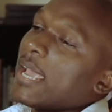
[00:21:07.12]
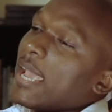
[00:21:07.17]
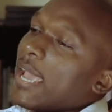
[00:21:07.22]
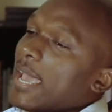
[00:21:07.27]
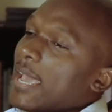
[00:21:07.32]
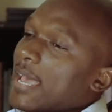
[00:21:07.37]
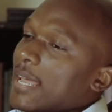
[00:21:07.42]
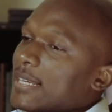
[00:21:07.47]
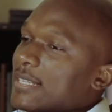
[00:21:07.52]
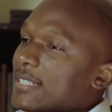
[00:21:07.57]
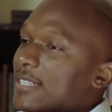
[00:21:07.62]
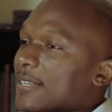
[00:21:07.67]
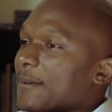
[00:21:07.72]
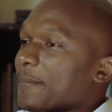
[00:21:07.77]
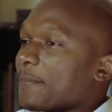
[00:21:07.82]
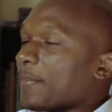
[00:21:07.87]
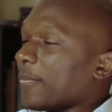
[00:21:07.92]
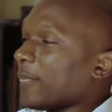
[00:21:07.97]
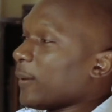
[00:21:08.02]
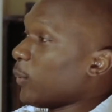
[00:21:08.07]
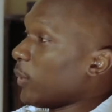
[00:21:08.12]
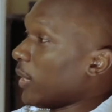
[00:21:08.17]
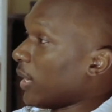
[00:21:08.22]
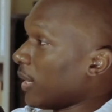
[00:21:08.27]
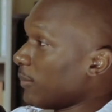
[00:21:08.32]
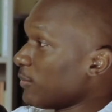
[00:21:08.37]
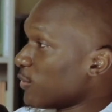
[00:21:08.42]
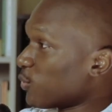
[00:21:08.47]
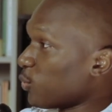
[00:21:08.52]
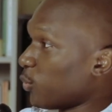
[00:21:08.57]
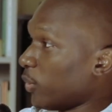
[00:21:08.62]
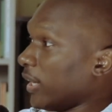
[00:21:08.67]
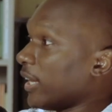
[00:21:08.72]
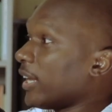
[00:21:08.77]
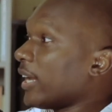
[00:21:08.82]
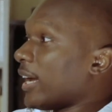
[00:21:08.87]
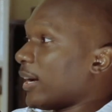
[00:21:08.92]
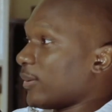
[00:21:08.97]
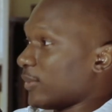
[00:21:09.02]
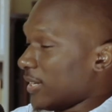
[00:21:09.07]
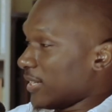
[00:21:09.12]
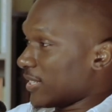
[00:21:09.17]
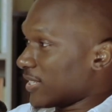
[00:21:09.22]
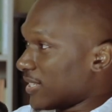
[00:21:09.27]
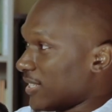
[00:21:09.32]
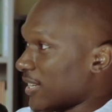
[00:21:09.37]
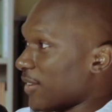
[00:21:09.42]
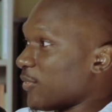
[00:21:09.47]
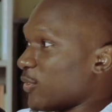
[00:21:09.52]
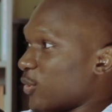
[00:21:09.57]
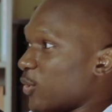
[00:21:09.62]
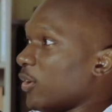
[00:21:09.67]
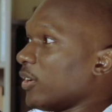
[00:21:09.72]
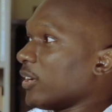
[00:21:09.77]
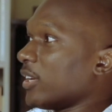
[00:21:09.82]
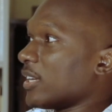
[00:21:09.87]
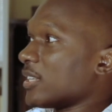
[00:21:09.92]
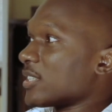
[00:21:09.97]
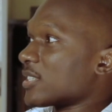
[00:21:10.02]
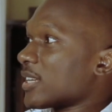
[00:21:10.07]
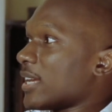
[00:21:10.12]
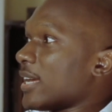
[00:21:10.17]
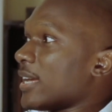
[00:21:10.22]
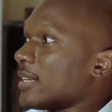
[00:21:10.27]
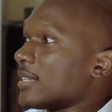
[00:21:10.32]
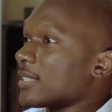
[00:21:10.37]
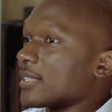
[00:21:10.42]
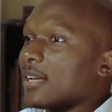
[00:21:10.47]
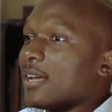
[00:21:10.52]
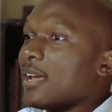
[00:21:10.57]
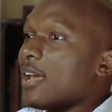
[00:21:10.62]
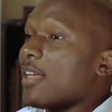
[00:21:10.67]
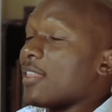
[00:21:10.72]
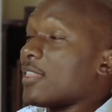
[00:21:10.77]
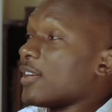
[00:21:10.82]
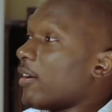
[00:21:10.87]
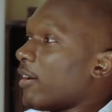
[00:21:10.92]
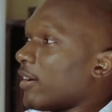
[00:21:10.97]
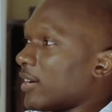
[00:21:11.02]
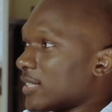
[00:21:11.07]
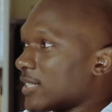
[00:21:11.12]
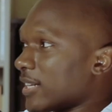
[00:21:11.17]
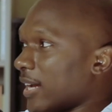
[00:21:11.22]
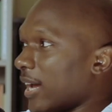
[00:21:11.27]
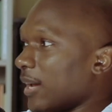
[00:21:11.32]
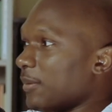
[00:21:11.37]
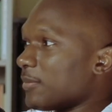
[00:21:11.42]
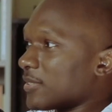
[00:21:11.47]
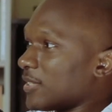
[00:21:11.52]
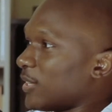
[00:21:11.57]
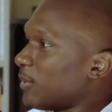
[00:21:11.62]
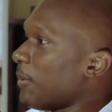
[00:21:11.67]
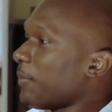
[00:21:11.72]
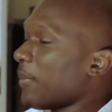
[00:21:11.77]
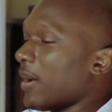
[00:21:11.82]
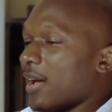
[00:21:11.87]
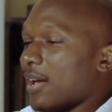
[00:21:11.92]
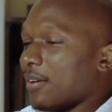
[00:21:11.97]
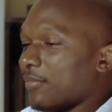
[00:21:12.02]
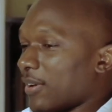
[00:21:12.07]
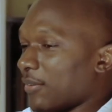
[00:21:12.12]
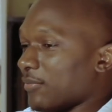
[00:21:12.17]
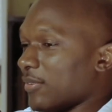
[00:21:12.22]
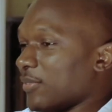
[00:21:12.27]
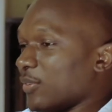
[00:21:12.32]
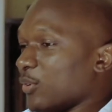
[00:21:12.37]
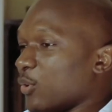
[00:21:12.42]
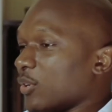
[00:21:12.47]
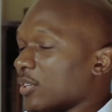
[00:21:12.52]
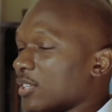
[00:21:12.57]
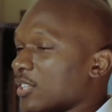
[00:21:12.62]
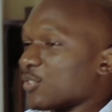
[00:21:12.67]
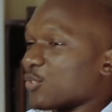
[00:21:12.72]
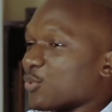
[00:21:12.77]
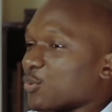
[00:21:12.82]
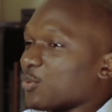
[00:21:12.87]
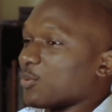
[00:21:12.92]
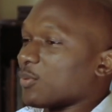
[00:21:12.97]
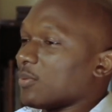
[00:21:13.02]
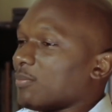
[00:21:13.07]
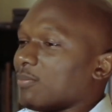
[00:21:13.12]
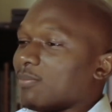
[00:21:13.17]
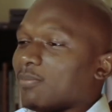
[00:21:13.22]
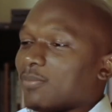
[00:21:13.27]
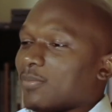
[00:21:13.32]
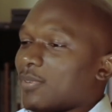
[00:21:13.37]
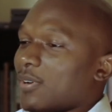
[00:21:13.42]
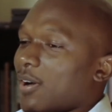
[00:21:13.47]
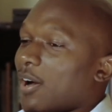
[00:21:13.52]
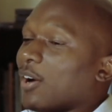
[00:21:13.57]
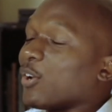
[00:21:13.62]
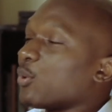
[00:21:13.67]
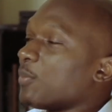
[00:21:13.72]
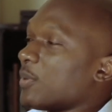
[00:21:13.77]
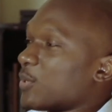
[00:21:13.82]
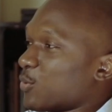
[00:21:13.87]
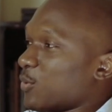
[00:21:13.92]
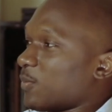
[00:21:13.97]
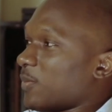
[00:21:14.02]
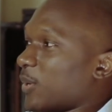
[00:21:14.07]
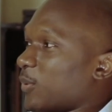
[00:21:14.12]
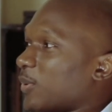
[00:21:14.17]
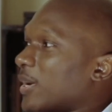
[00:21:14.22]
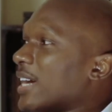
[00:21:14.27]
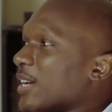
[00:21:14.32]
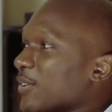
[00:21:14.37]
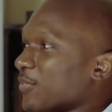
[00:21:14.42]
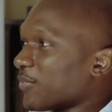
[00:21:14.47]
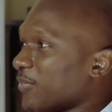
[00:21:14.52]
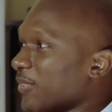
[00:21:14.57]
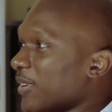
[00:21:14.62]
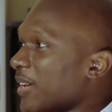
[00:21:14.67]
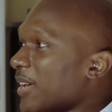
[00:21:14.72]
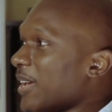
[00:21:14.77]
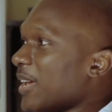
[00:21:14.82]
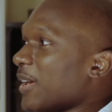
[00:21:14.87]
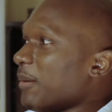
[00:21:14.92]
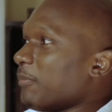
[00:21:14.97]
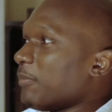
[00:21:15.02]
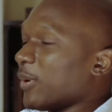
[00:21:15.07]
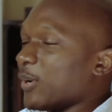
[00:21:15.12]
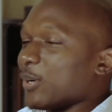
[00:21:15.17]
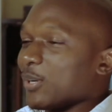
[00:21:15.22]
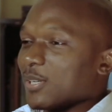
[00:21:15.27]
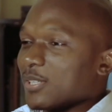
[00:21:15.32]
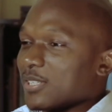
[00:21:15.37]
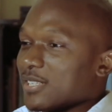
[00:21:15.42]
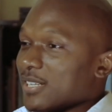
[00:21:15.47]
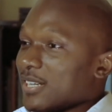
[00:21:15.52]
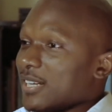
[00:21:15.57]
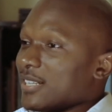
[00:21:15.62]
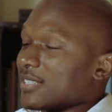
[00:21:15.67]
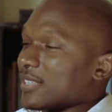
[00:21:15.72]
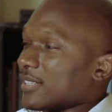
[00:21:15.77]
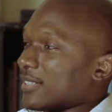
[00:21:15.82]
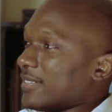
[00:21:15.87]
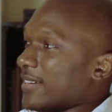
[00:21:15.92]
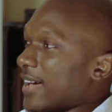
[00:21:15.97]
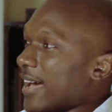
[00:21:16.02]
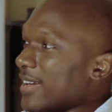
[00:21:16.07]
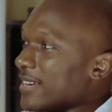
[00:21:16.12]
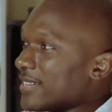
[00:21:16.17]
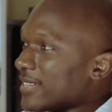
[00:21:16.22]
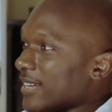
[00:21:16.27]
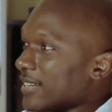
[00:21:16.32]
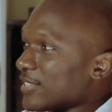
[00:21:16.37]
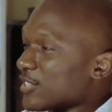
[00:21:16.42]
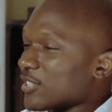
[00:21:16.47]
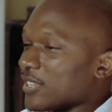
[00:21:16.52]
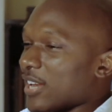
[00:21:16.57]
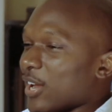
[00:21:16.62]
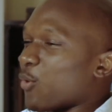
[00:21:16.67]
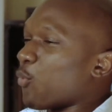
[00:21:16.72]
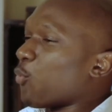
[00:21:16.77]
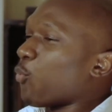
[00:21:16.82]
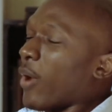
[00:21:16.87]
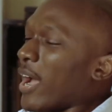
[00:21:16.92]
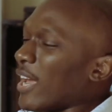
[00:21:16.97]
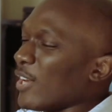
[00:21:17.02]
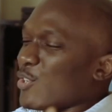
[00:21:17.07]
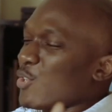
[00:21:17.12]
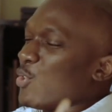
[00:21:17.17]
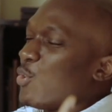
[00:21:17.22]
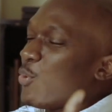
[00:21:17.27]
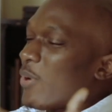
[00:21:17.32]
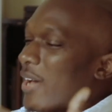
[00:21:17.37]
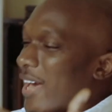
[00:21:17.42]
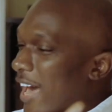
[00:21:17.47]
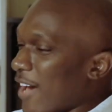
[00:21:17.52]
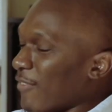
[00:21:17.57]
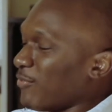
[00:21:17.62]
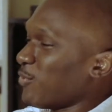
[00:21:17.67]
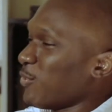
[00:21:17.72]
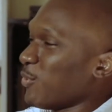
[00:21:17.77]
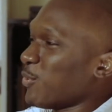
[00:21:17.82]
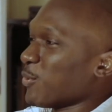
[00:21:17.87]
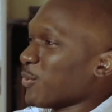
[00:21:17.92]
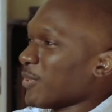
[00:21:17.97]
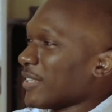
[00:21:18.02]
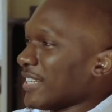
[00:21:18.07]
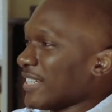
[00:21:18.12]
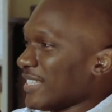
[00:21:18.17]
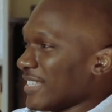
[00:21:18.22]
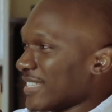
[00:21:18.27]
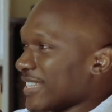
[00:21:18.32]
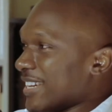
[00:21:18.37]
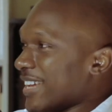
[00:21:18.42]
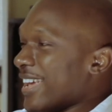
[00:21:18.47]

And when it comes to working out, it's David Goggins. And there are times, and I remember I've even gotten into arguments with my wife because it's at night and she's like, what, do you have to do this?